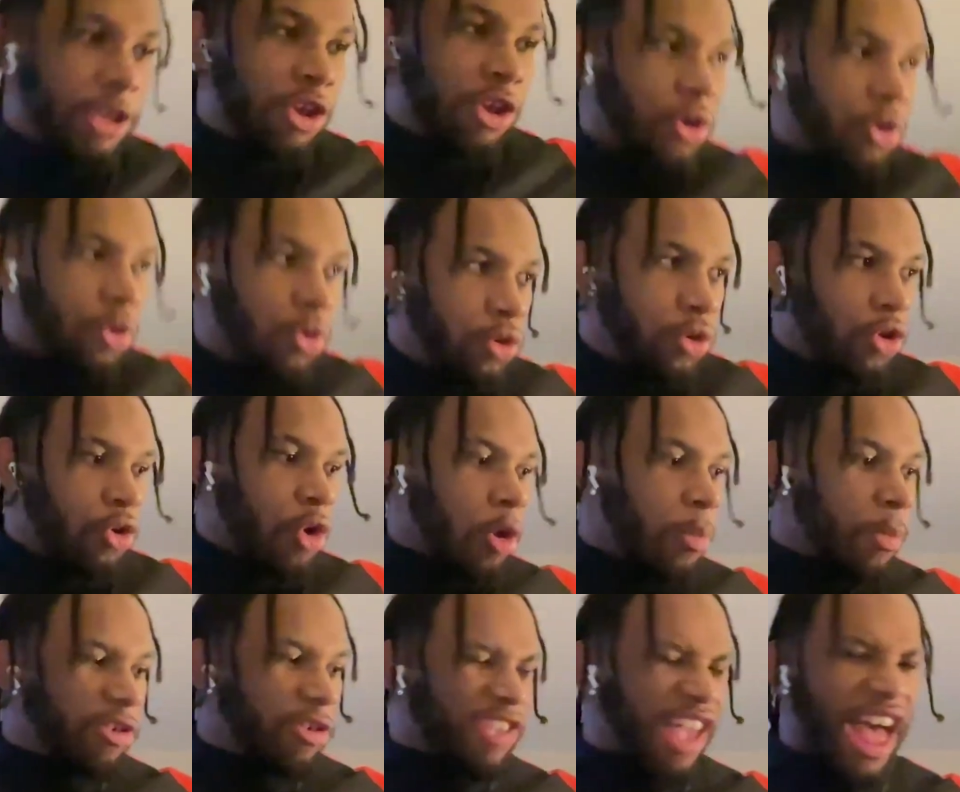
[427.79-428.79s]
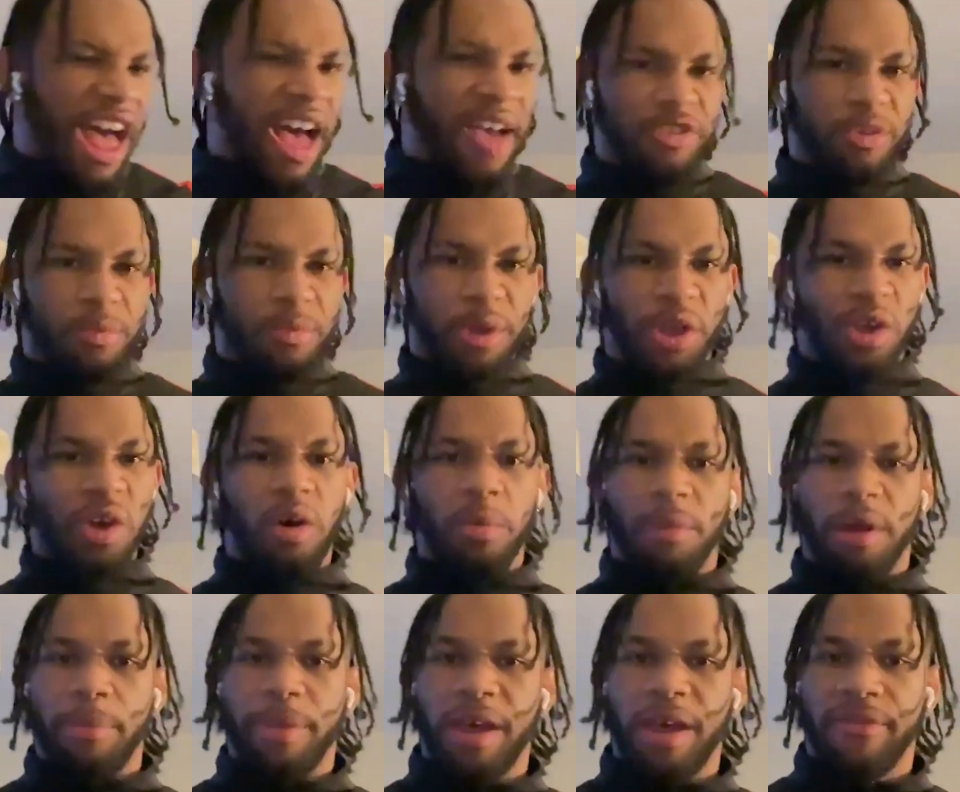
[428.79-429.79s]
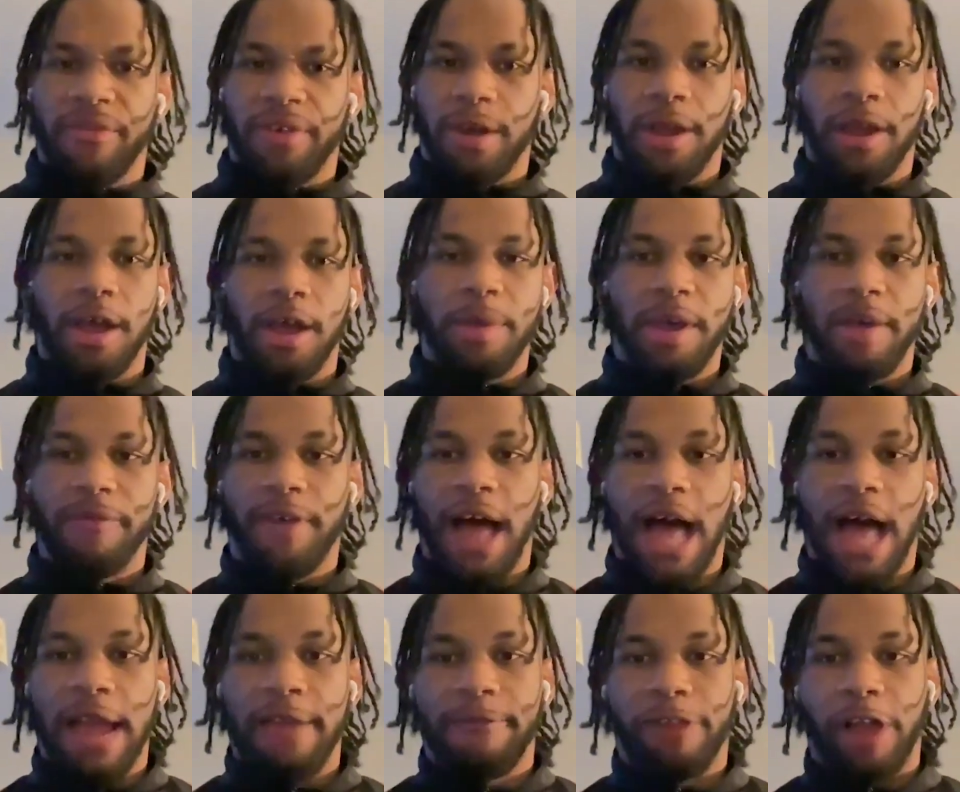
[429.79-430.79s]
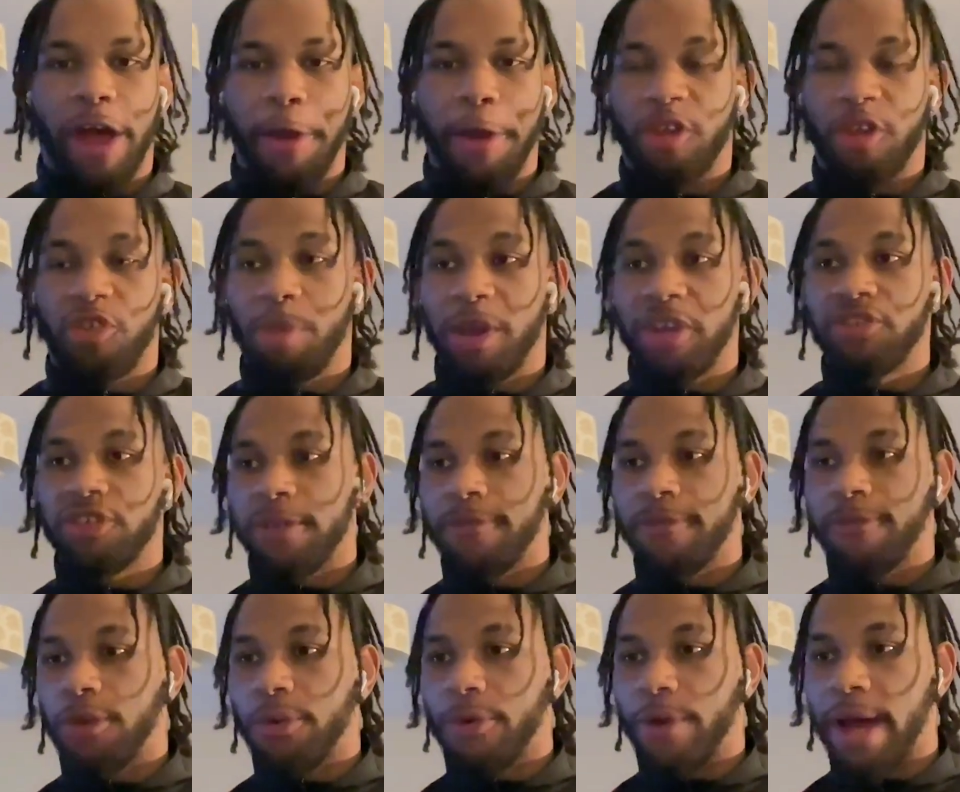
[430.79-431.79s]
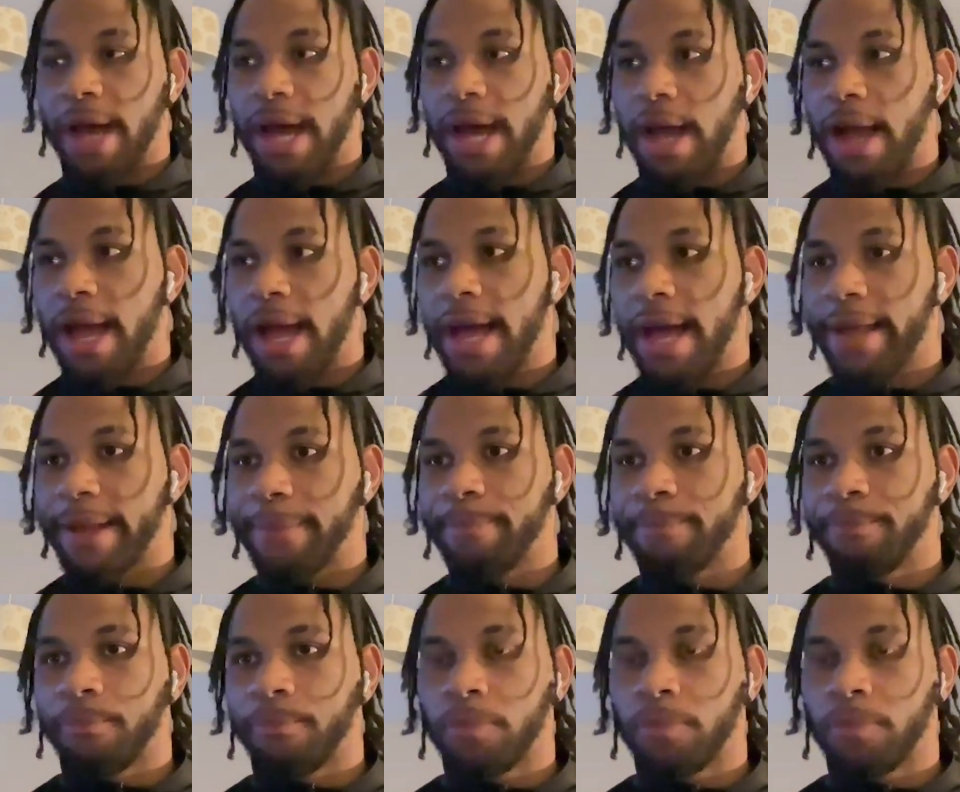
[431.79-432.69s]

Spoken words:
you almost have to become a bit of a high flyer, and especially if you are